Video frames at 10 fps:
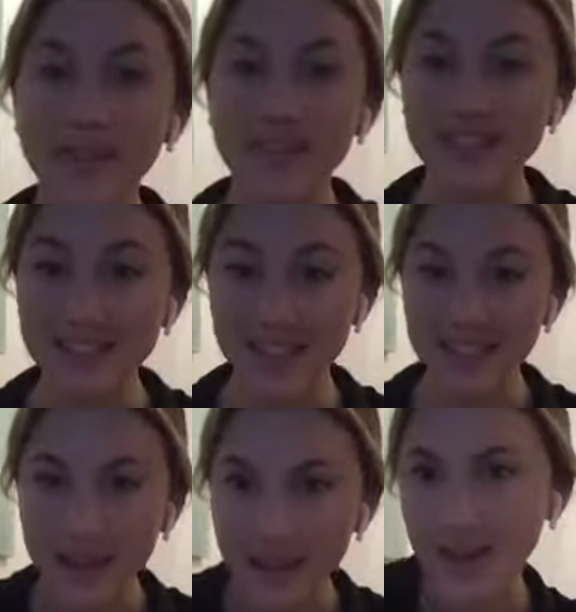but this is the
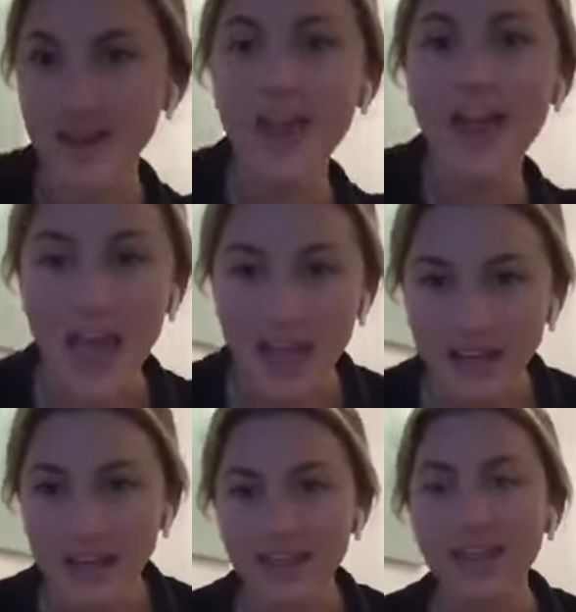thing.
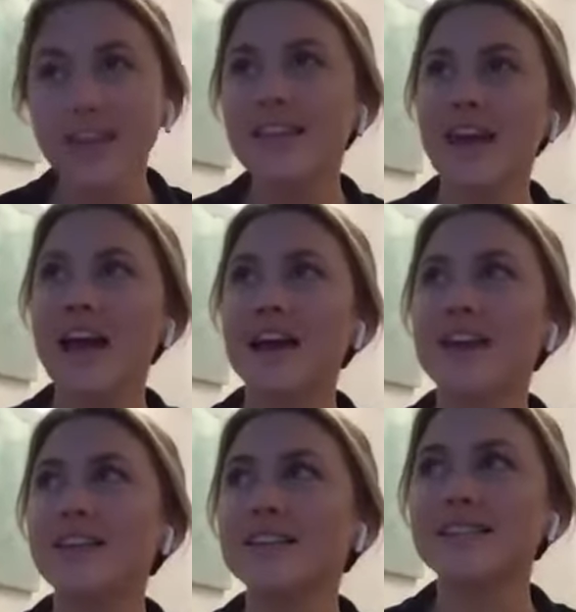Anything that
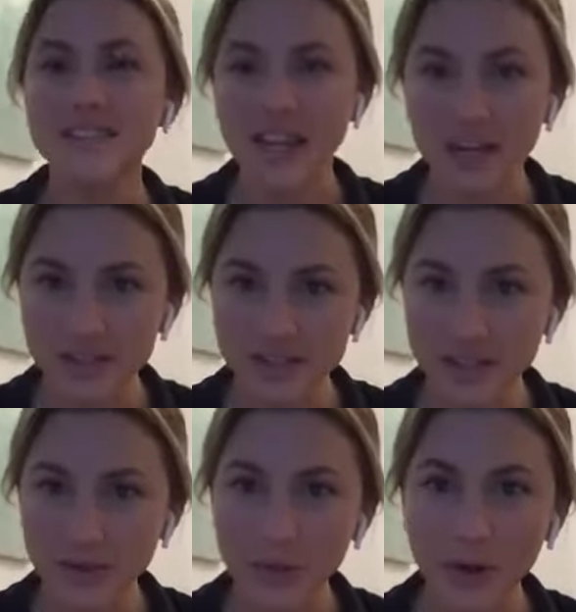scares
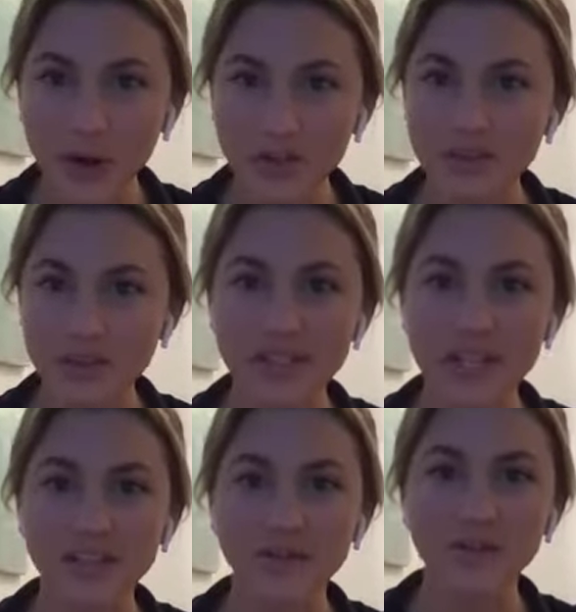you but also
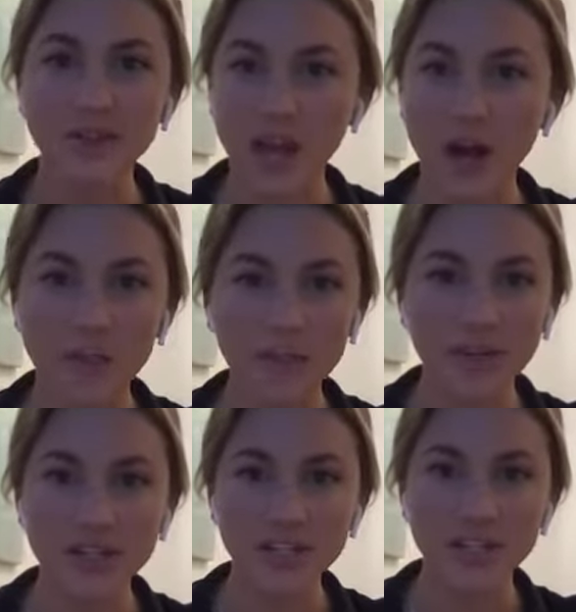excites you, that
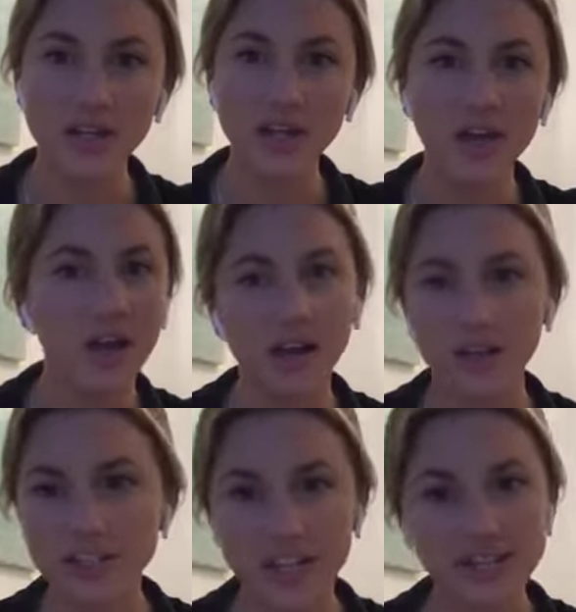combination,
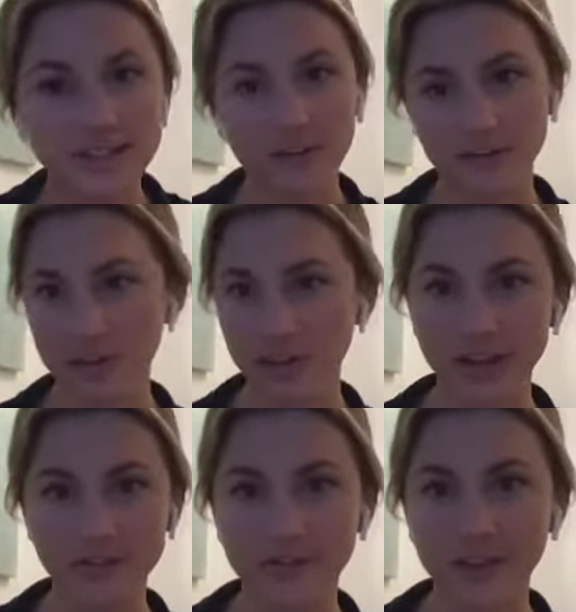chase that for
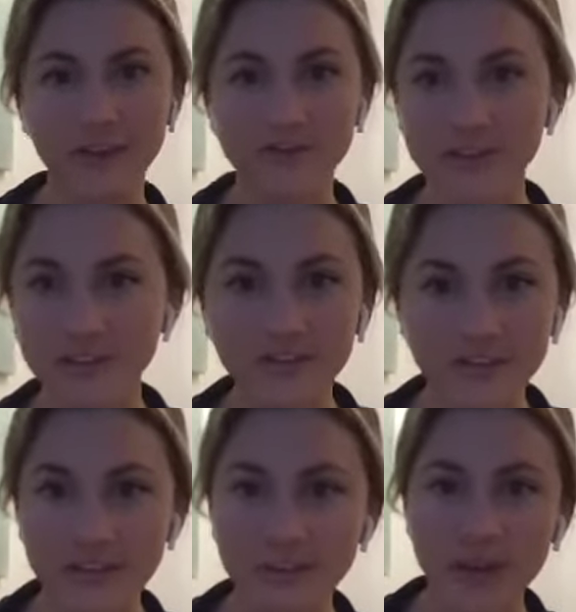life. Like a
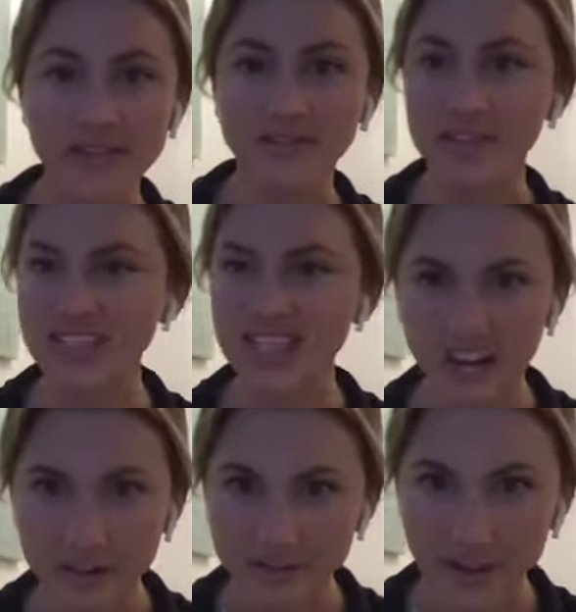50-50 mix of like
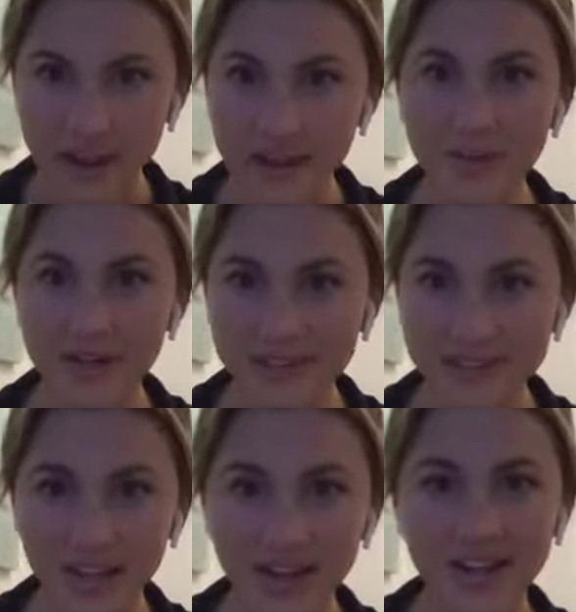terrifying but
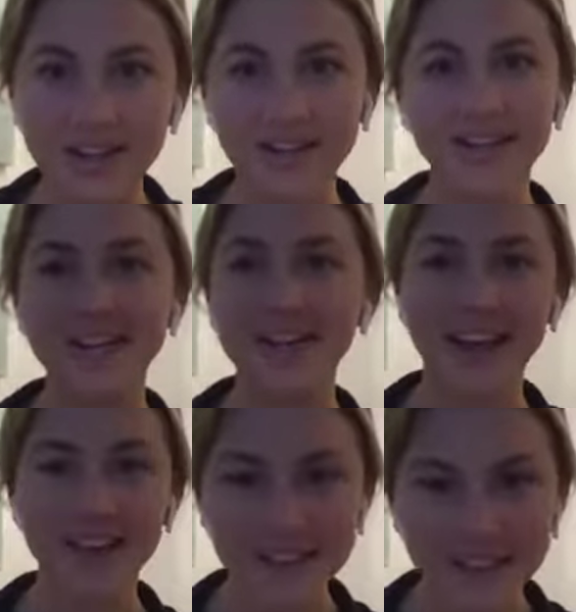exciting.
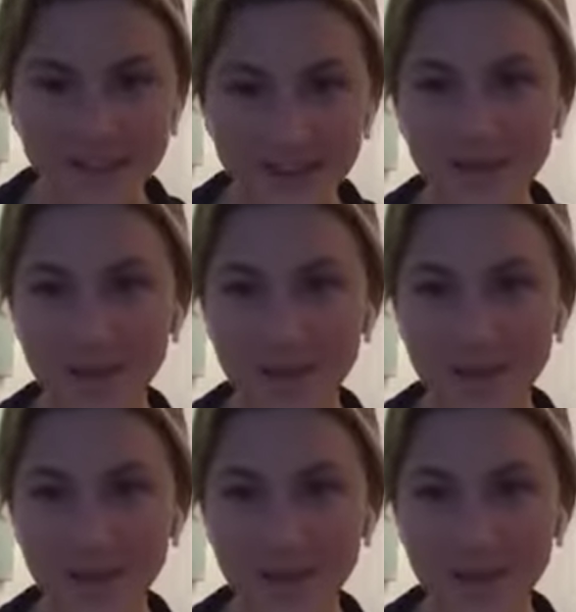It's